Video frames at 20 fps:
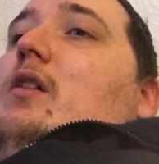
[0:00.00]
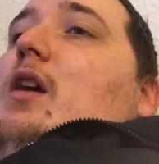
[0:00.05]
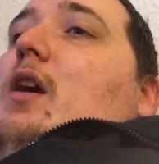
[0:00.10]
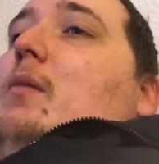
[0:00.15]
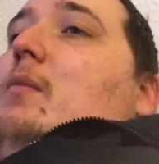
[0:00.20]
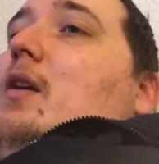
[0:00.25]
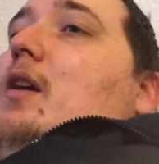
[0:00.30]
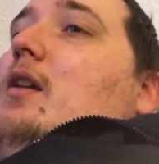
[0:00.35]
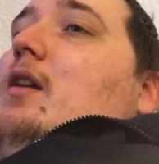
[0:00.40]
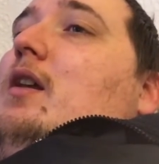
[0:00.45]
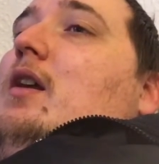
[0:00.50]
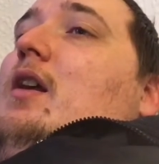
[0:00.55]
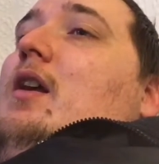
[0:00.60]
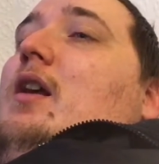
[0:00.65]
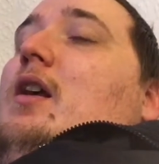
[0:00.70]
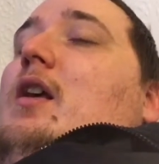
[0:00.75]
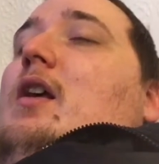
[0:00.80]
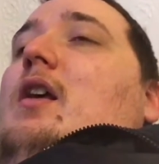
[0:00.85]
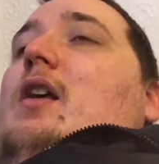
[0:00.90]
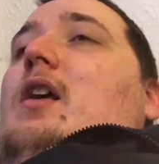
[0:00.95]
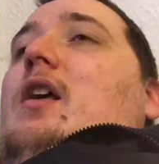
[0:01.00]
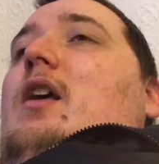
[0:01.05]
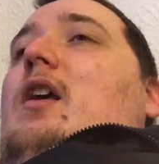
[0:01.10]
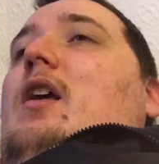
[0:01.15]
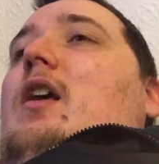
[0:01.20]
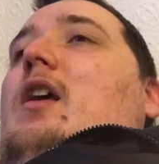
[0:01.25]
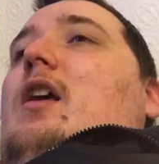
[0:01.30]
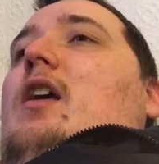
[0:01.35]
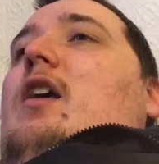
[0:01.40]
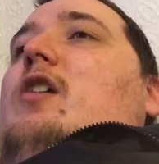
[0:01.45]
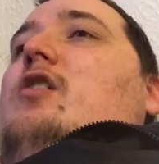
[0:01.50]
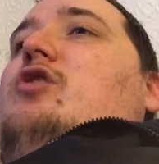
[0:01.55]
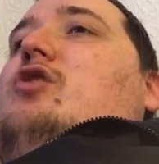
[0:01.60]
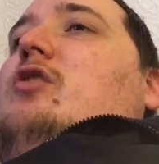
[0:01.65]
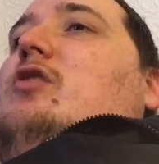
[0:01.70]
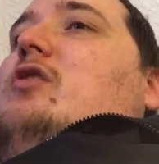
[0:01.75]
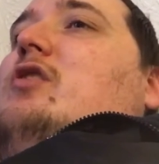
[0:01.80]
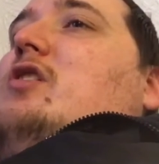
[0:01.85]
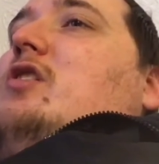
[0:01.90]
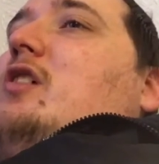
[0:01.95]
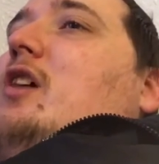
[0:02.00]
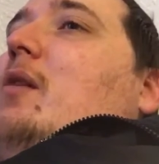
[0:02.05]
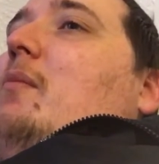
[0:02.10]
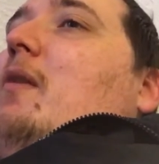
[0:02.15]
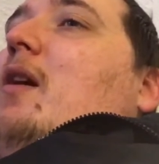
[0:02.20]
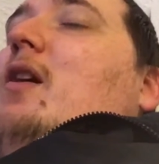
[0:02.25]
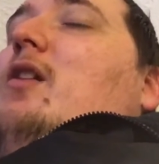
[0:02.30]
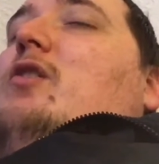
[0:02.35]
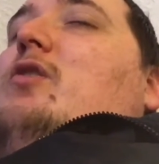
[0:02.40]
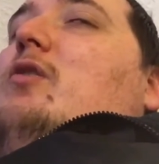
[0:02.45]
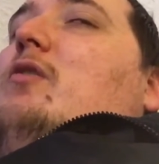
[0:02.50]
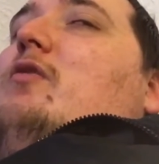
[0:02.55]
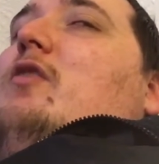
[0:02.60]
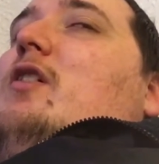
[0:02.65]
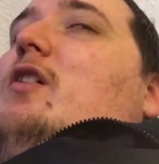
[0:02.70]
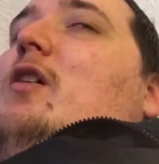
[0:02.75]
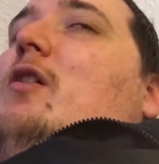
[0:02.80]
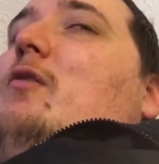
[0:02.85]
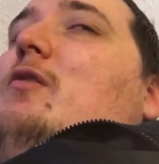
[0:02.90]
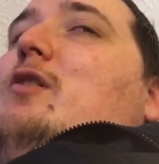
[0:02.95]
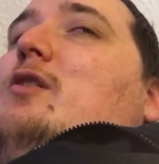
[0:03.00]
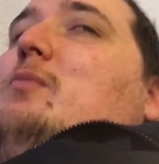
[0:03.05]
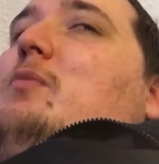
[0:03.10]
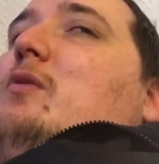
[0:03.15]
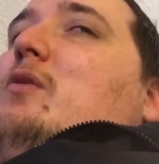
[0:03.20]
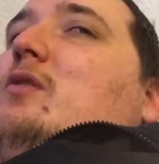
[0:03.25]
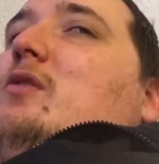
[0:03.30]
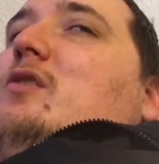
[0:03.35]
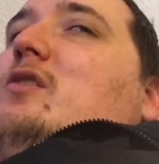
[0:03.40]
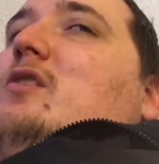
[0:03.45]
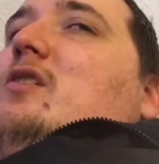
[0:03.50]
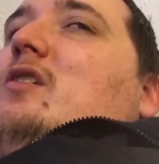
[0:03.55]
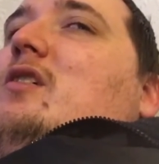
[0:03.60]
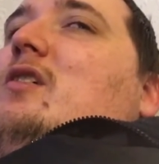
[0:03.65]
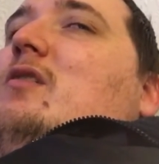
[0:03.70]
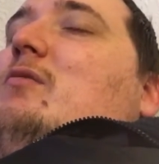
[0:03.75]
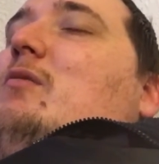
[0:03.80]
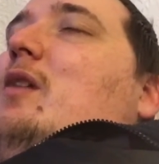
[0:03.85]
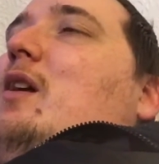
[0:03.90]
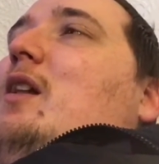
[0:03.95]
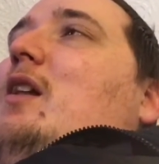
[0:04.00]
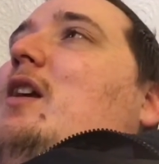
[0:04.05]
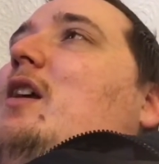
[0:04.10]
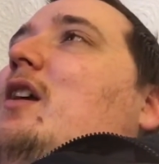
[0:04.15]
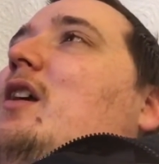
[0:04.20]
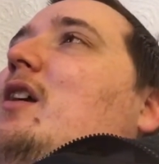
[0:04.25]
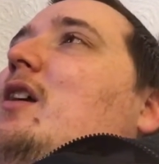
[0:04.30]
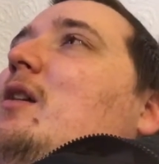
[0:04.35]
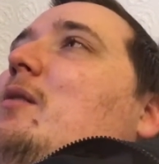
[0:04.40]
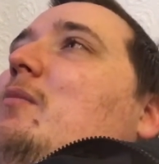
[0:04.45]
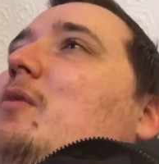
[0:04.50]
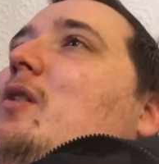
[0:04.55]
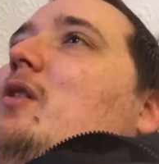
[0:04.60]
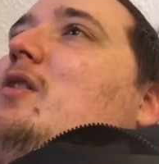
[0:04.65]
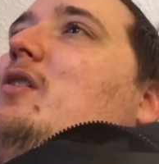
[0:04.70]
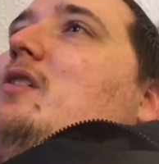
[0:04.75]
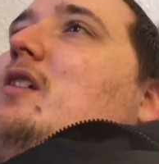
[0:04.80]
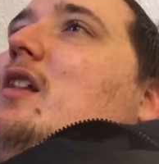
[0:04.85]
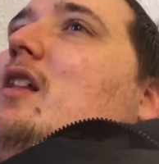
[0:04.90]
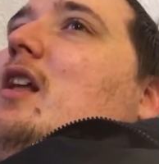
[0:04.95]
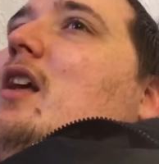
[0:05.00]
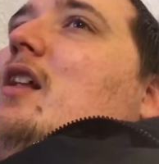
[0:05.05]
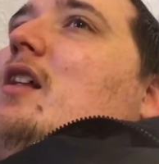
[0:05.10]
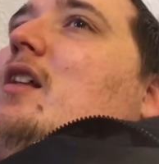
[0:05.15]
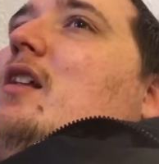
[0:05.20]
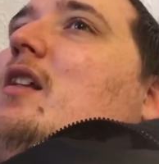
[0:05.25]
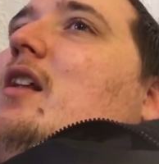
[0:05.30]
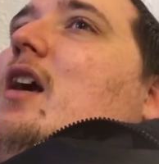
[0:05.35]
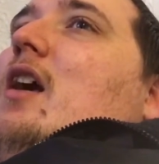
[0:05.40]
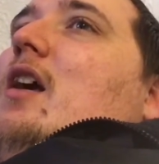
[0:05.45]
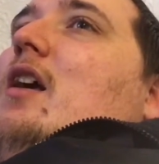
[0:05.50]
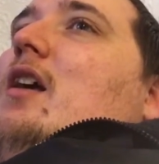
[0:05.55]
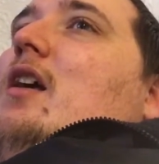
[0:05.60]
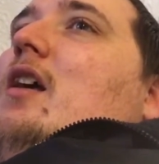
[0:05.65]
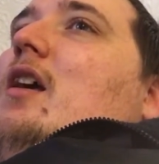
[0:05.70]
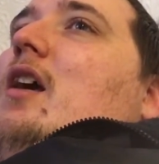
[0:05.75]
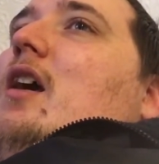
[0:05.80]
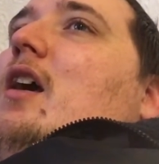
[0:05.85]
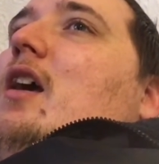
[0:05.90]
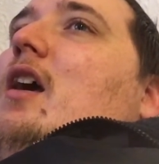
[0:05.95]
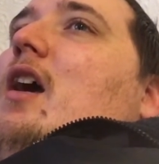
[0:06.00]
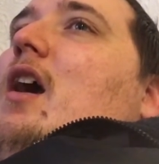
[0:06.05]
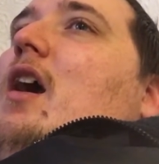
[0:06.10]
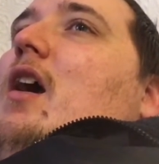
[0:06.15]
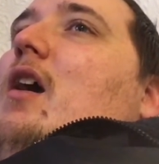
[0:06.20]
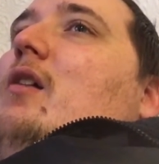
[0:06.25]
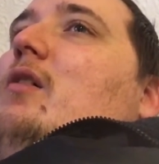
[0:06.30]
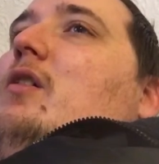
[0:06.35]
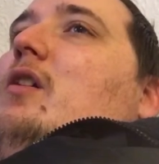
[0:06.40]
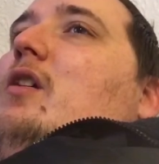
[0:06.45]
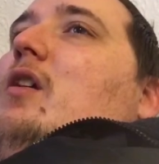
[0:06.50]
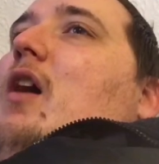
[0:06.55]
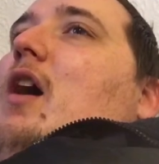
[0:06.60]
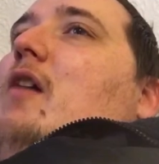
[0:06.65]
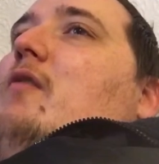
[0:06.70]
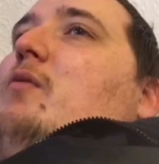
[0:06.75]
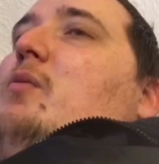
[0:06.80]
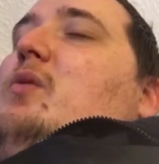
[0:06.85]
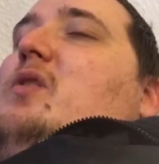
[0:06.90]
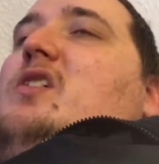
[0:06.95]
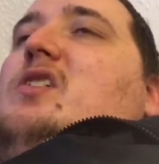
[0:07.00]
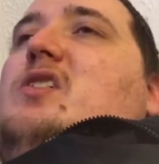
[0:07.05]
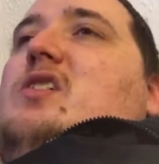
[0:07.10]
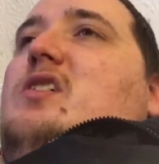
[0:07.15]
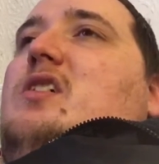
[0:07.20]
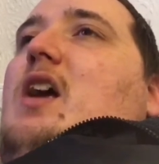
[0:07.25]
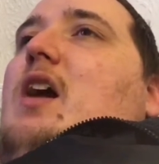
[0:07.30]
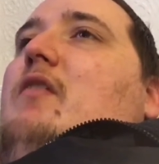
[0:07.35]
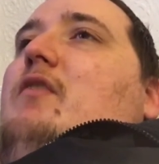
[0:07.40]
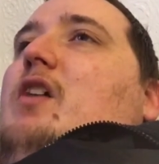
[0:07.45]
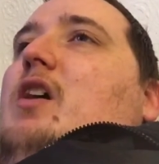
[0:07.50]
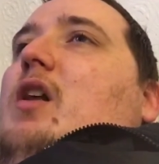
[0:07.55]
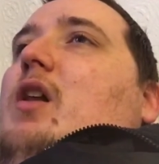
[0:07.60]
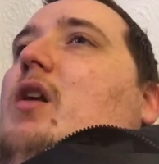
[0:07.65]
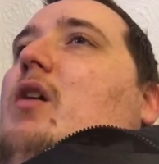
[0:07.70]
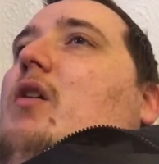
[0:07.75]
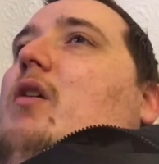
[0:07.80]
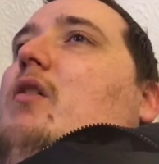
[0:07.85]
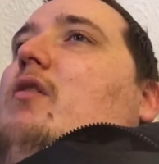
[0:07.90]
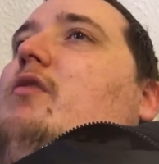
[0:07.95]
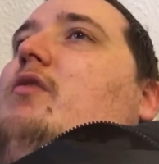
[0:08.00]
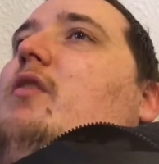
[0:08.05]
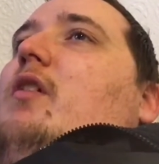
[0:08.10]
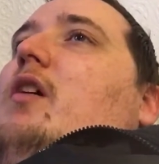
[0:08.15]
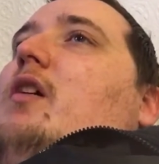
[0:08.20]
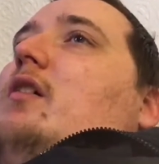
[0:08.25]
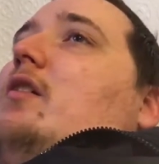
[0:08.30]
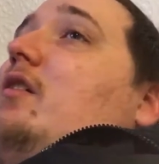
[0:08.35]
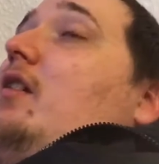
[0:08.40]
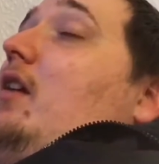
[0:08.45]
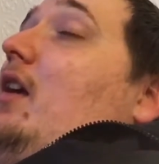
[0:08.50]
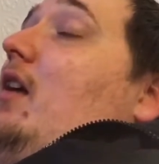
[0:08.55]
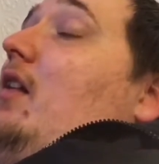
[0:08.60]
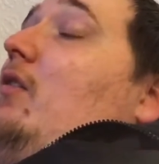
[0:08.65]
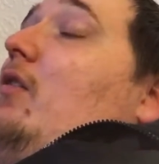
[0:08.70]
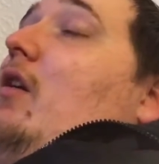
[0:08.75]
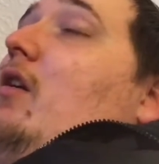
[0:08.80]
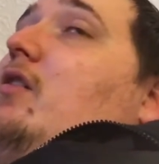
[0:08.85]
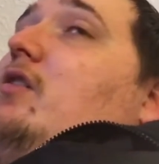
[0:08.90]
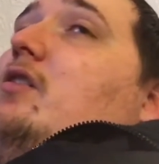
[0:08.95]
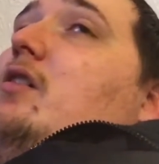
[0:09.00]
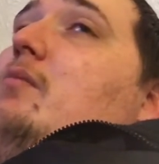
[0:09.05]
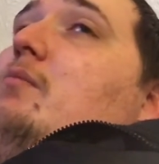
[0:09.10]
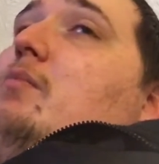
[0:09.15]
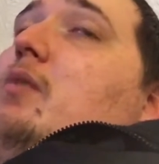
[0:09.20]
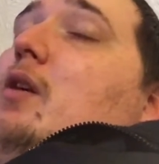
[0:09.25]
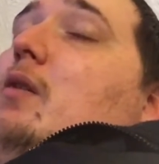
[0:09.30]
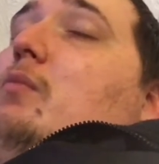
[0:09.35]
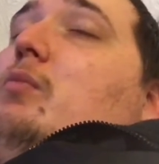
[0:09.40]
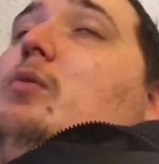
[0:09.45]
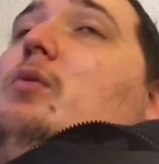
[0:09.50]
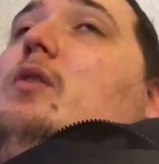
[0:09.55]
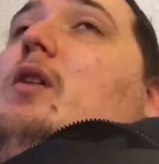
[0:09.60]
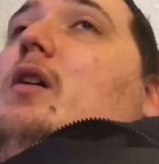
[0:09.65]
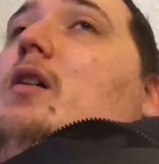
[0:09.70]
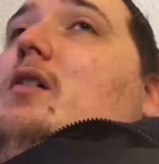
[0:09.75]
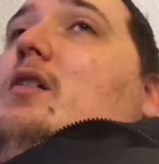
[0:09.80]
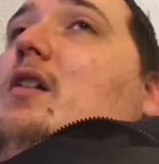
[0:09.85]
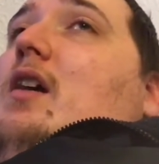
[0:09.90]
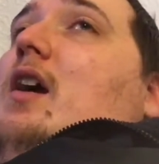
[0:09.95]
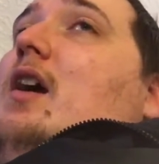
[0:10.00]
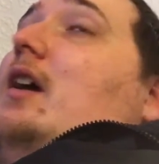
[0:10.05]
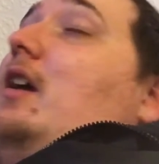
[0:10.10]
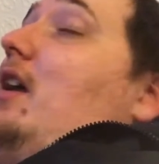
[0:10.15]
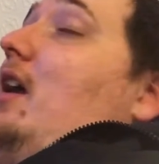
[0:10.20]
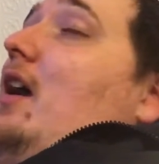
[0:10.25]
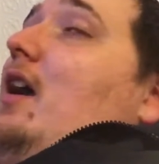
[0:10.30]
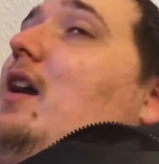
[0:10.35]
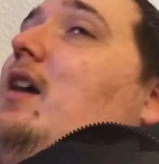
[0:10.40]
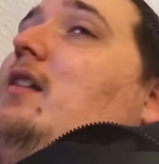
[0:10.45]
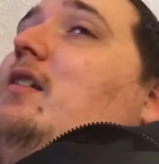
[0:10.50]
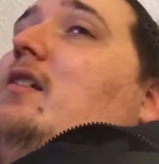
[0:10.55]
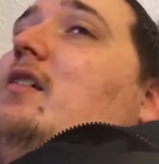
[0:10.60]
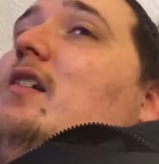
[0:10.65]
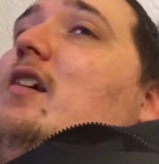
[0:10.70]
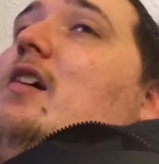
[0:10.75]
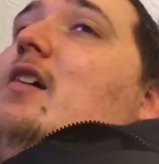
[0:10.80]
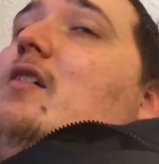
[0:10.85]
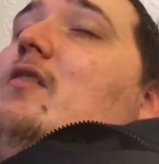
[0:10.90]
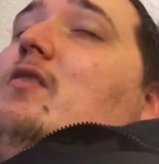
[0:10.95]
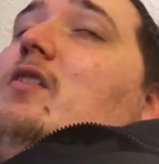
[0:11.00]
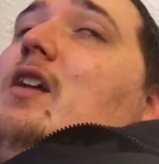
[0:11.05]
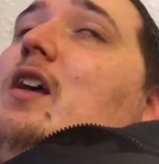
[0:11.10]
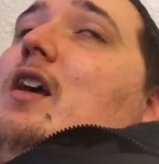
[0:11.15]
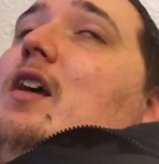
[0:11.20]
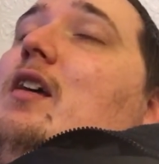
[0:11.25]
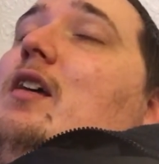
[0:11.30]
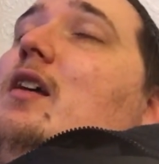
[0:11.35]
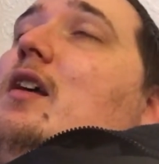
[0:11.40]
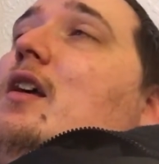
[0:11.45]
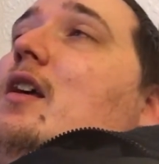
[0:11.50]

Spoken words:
I mean, he should just come out and do a video response, really, because at the end of the day, you know, everybody's just having a laugh. And so, yeah, there are some people that are saying, yeah, he deserved it.